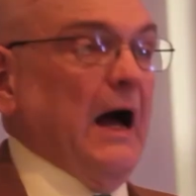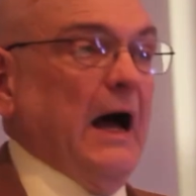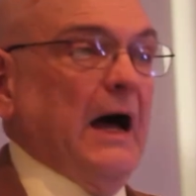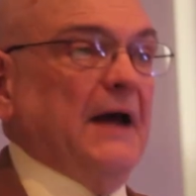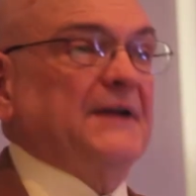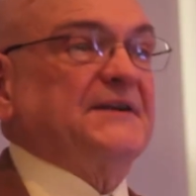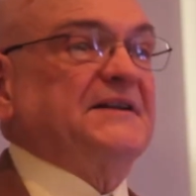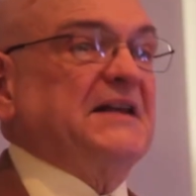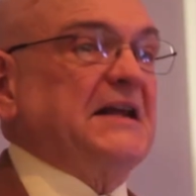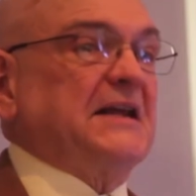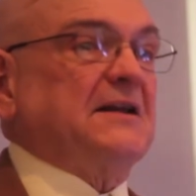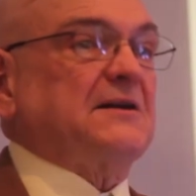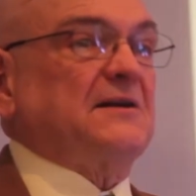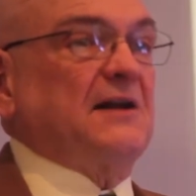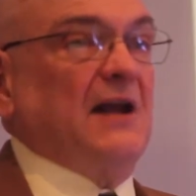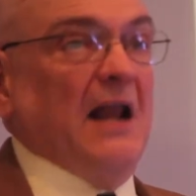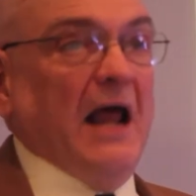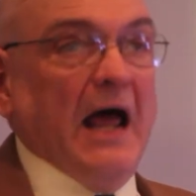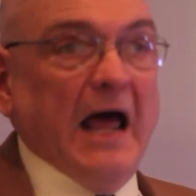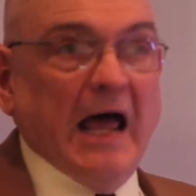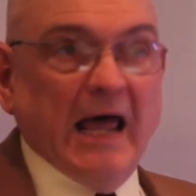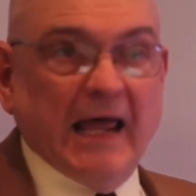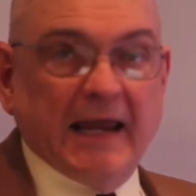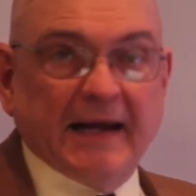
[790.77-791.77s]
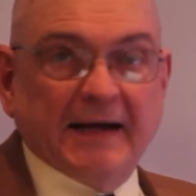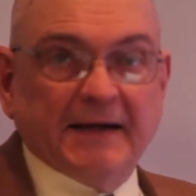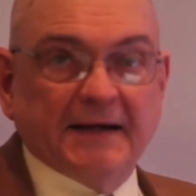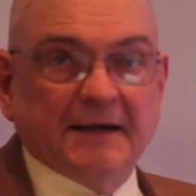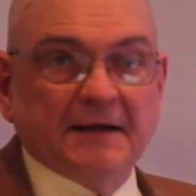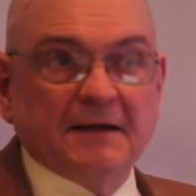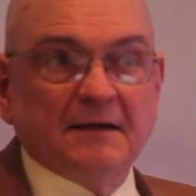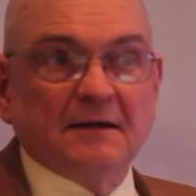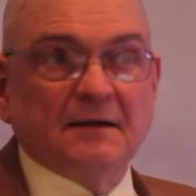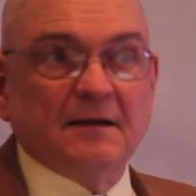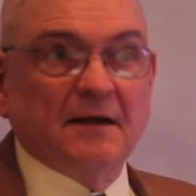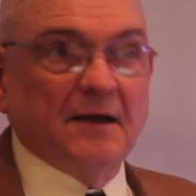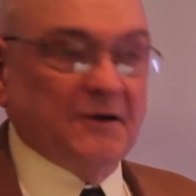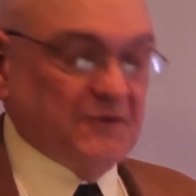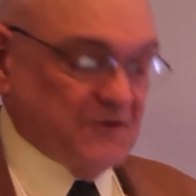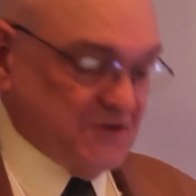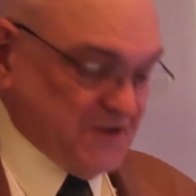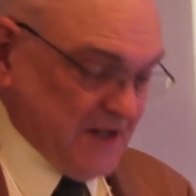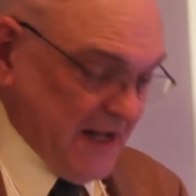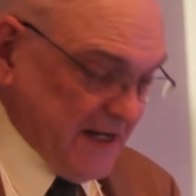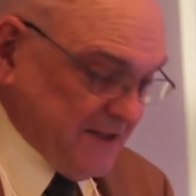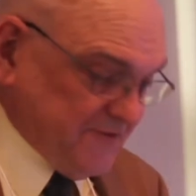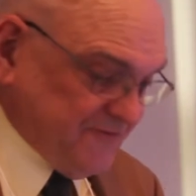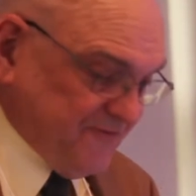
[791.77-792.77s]
A decline in
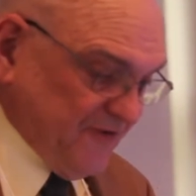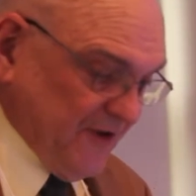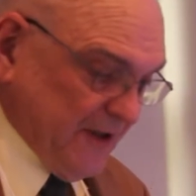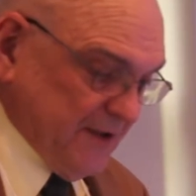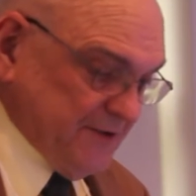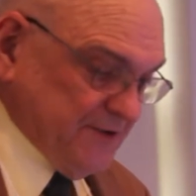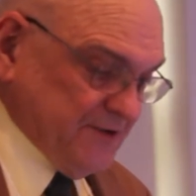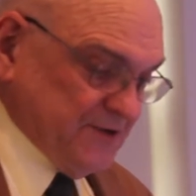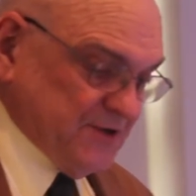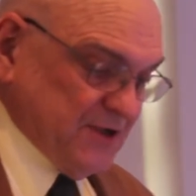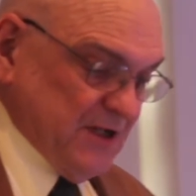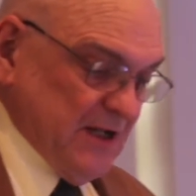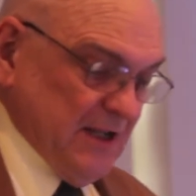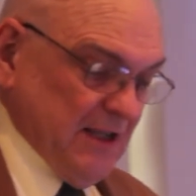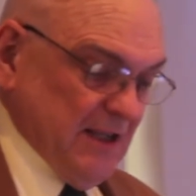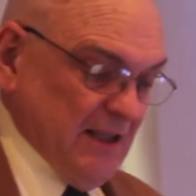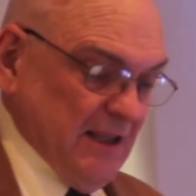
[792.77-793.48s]
state funds,